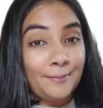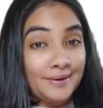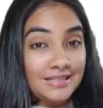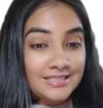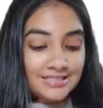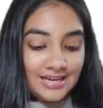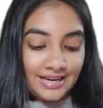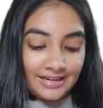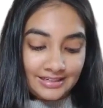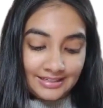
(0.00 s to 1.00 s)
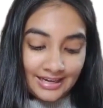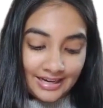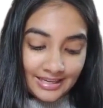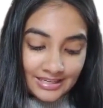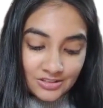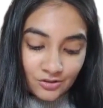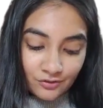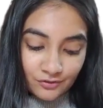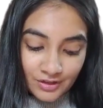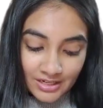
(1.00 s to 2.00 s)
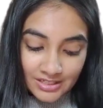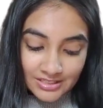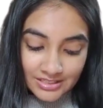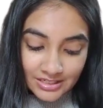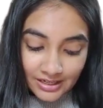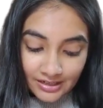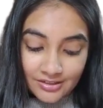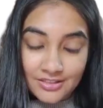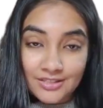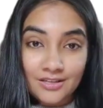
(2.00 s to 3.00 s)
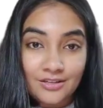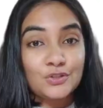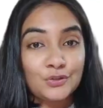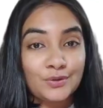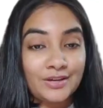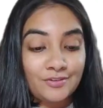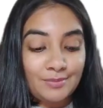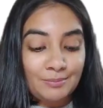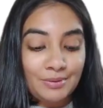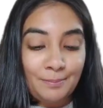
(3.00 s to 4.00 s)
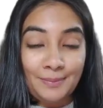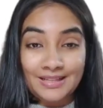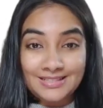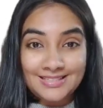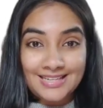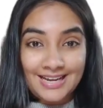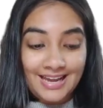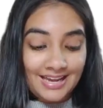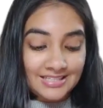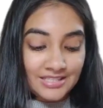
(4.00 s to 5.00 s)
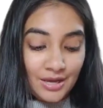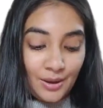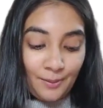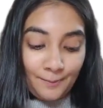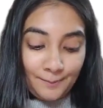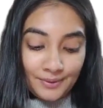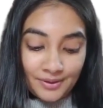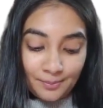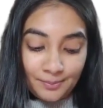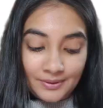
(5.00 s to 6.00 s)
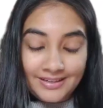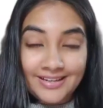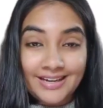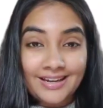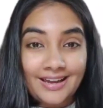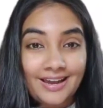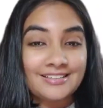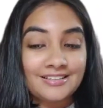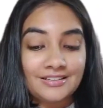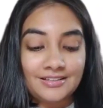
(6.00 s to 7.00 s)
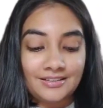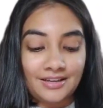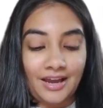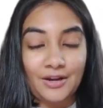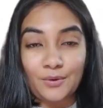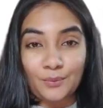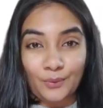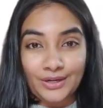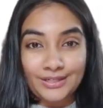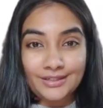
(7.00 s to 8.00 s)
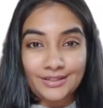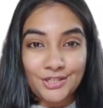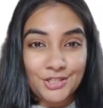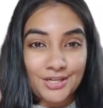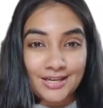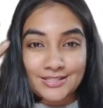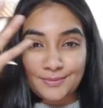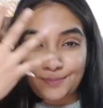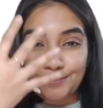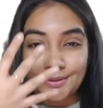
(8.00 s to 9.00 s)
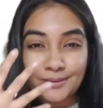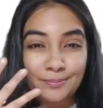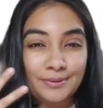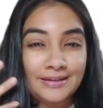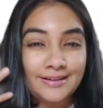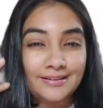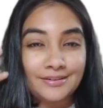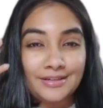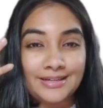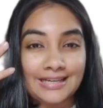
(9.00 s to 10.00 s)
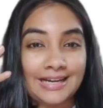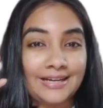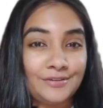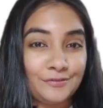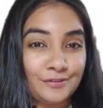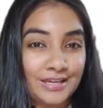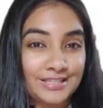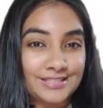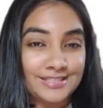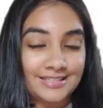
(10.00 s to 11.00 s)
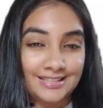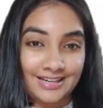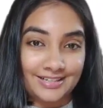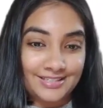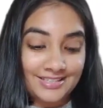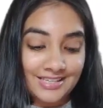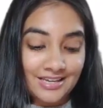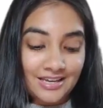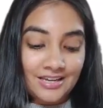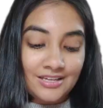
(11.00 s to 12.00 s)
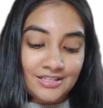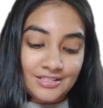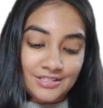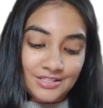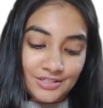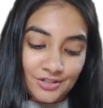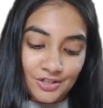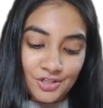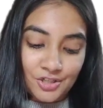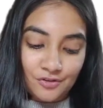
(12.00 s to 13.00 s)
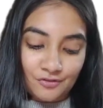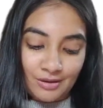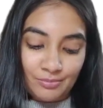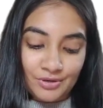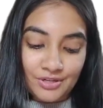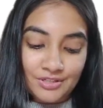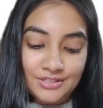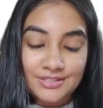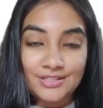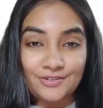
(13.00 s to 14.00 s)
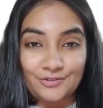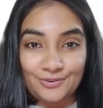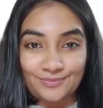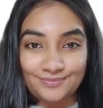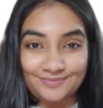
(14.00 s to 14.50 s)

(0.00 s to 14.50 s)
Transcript: Pulse dye. Dye is of various colors. So you can remember pulse dye as purple dye. And what condition has a purple colored dyed face? That is Sturge-Weber syndrome.